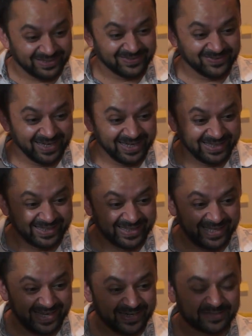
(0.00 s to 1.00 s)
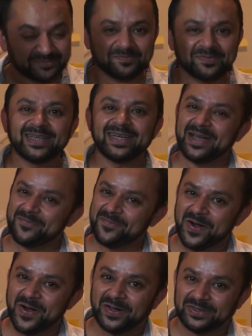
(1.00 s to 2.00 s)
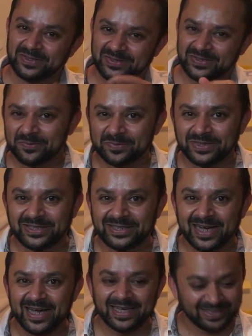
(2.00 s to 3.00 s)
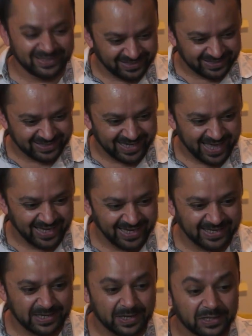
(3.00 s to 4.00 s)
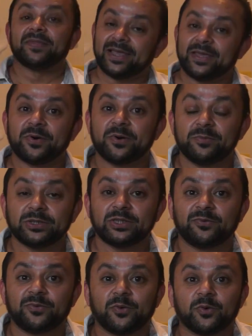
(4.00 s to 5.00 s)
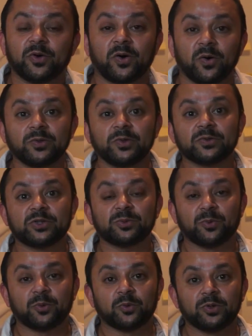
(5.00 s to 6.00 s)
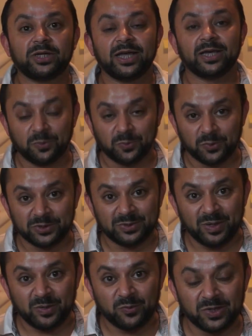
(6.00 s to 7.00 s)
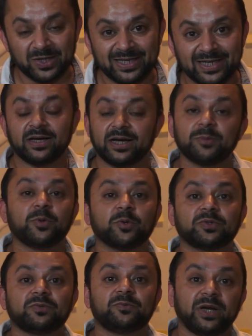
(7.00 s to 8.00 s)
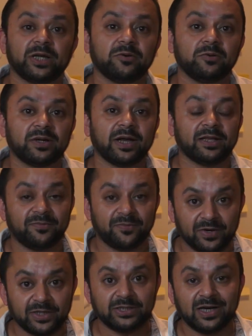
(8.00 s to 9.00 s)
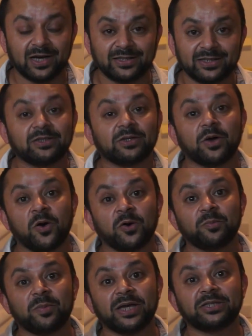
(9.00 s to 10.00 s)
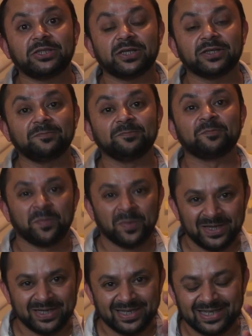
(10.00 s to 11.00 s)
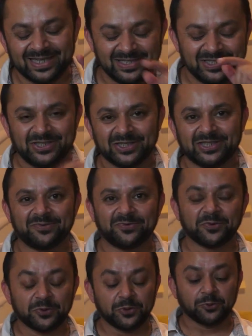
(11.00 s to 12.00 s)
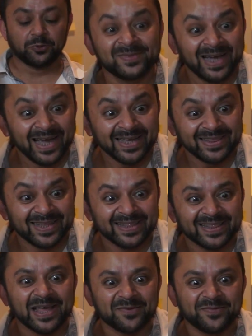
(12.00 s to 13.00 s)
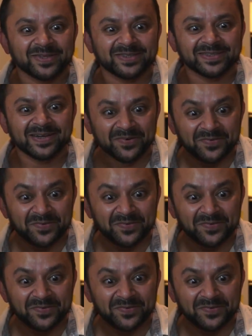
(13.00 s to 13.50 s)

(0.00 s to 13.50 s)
Right there. Come on, don't be shy. Just hit it. Thank you very much for all your support towards my work, that I post regular and fresh content on my channel just for you. Hit that like button.